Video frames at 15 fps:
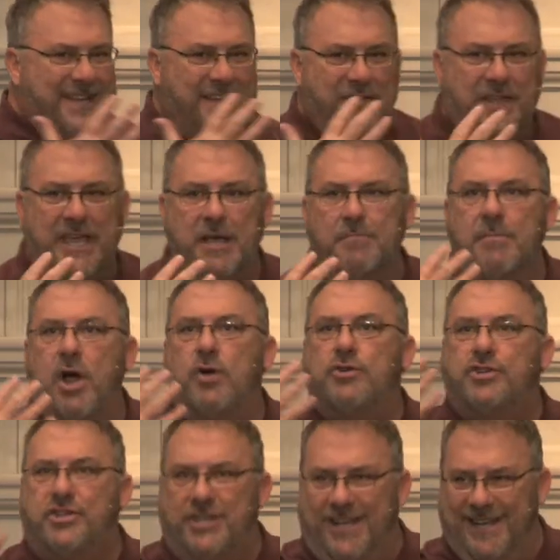the
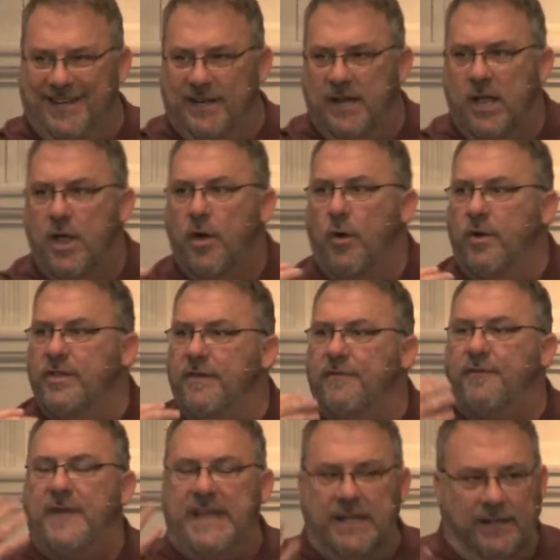emotion or the
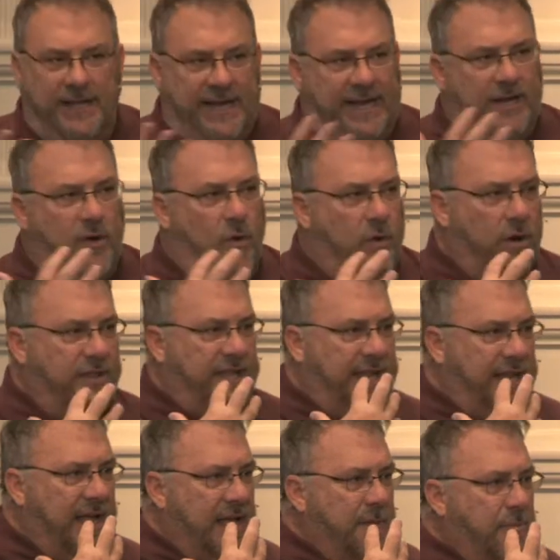feeling or the